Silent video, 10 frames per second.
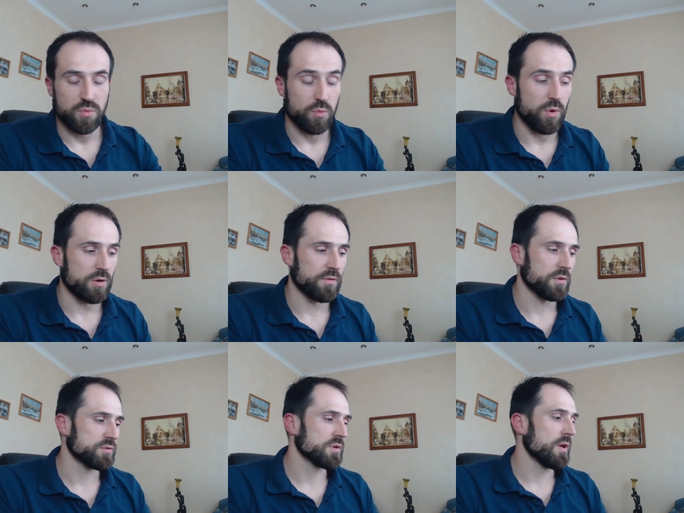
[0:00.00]
One of
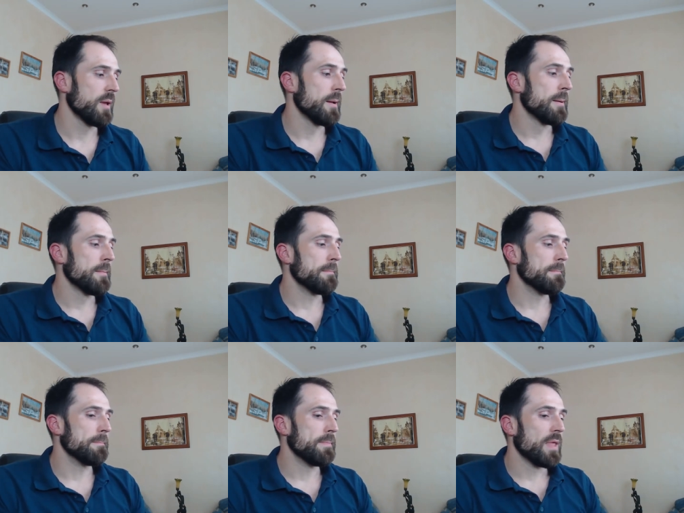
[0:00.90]
those
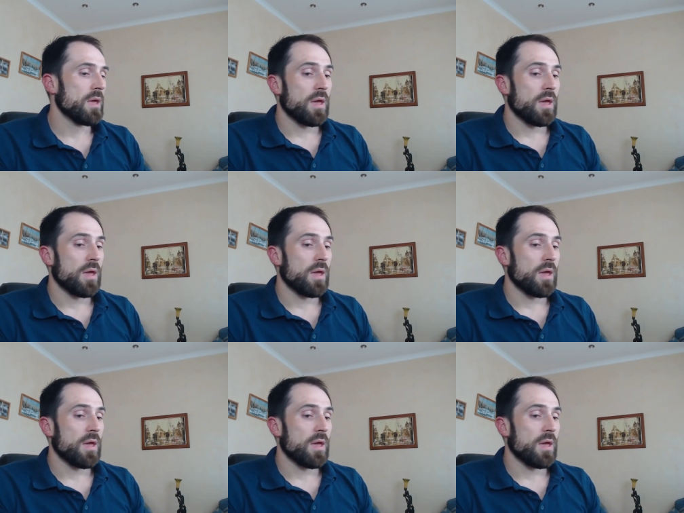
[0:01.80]
Mm.